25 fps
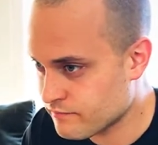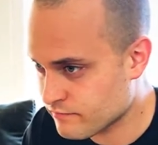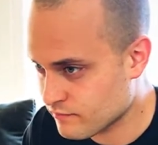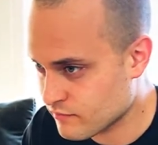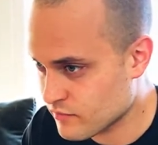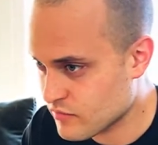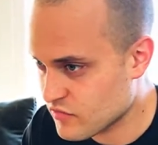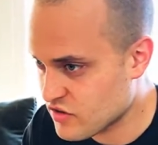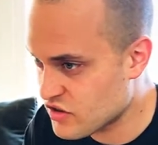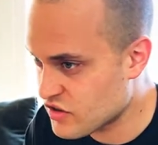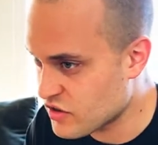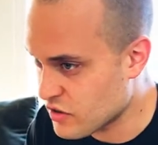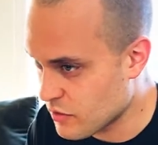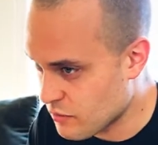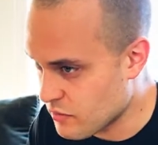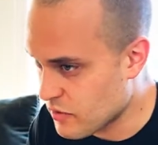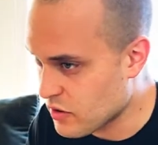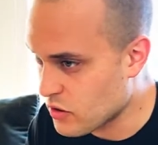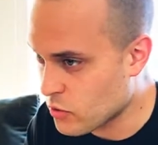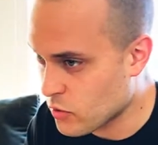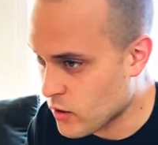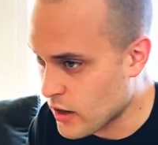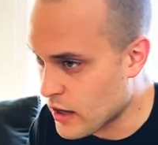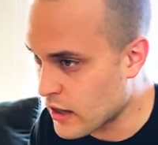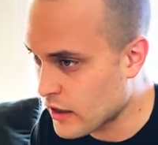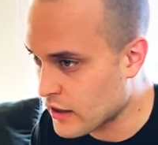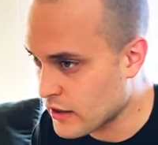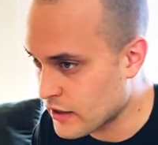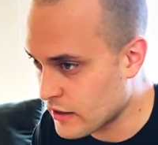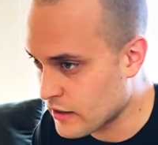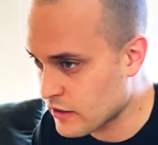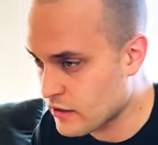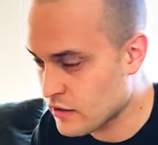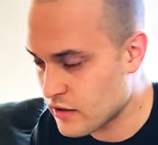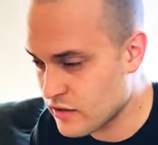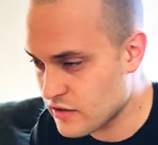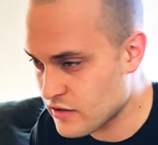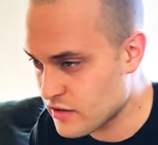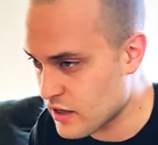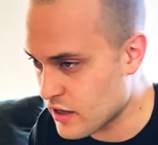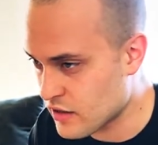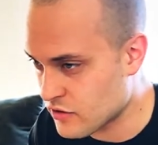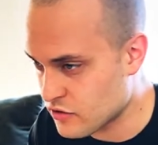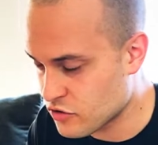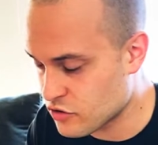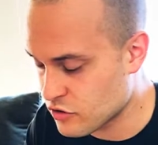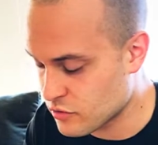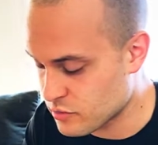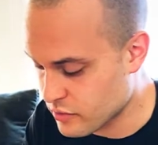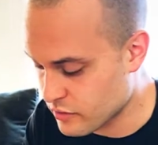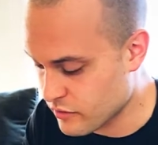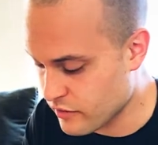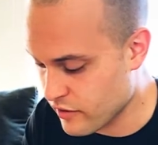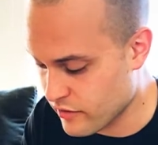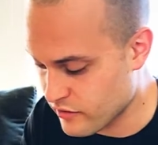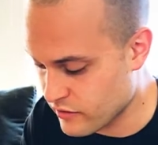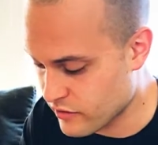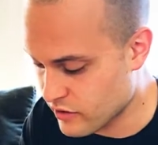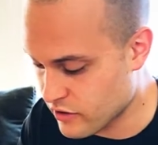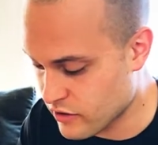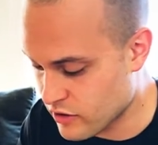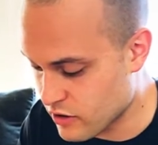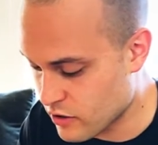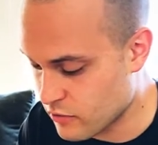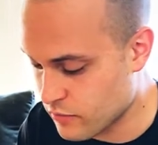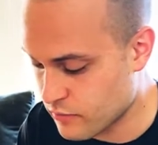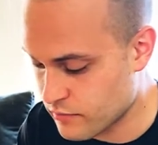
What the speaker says: some minerality. It's not super prevalent though.